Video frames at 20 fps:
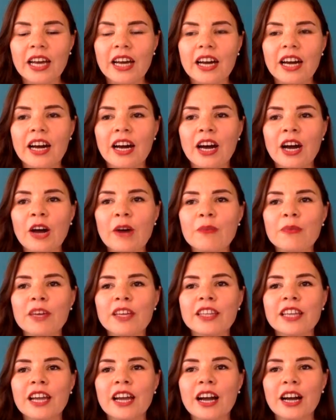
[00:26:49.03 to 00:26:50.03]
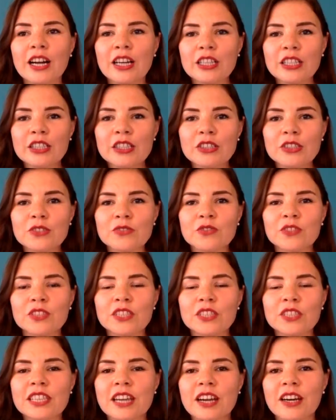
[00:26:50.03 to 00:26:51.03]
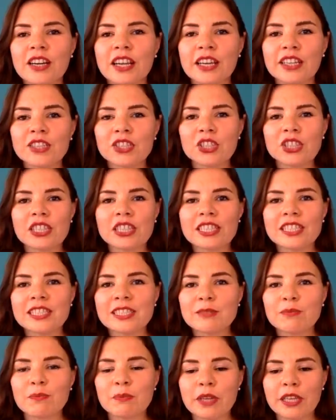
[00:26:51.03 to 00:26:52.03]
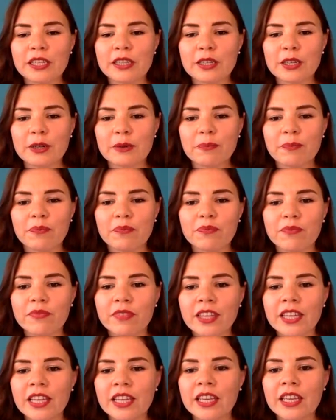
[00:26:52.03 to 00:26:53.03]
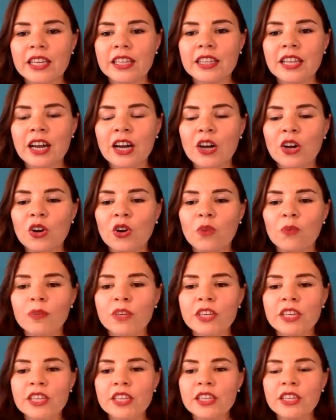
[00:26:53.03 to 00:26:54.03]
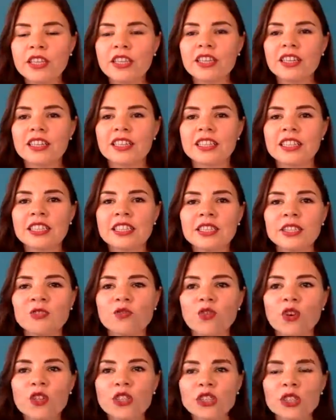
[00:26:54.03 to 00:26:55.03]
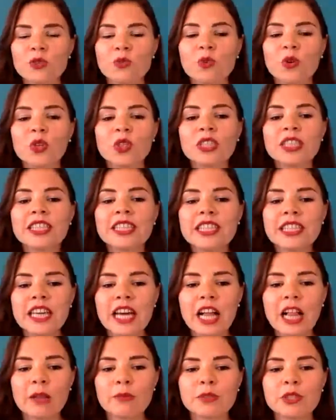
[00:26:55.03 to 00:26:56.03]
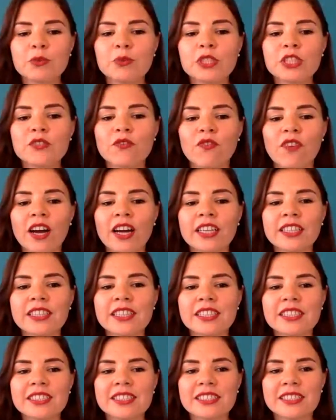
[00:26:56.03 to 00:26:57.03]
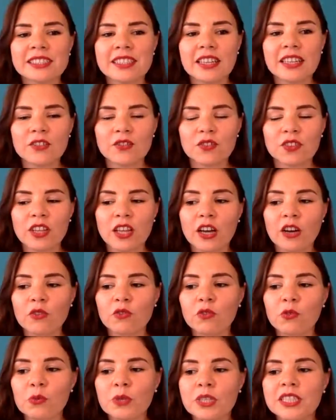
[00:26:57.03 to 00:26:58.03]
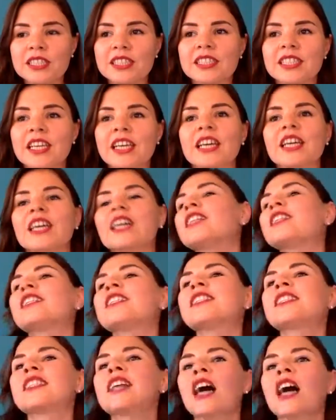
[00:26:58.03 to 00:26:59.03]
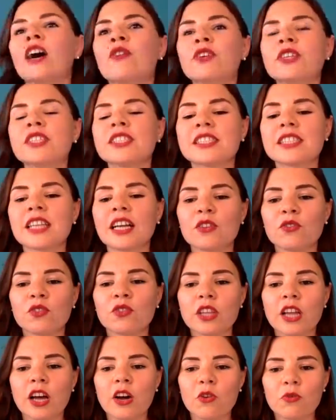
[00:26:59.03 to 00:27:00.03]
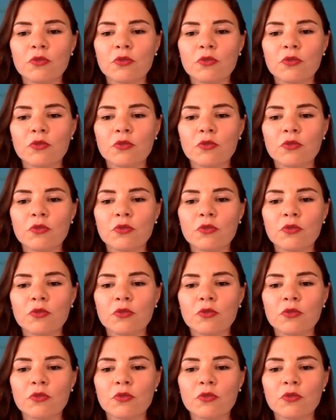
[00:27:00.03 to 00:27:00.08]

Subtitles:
The color for this archangel is pink. Now, first of all, he helps with finding self-love, with discovering self-love,